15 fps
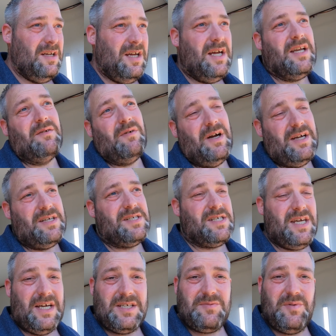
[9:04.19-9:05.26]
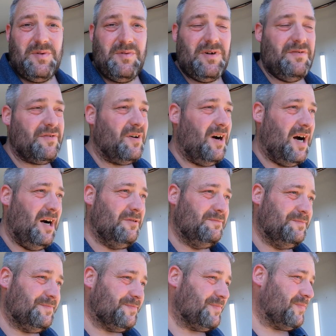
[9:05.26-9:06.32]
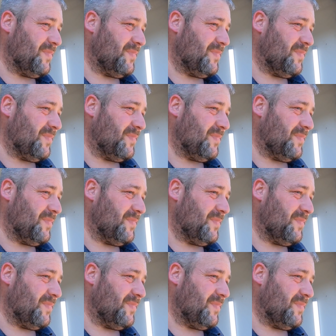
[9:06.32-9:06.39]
Anyway, he's texted me when I've got home.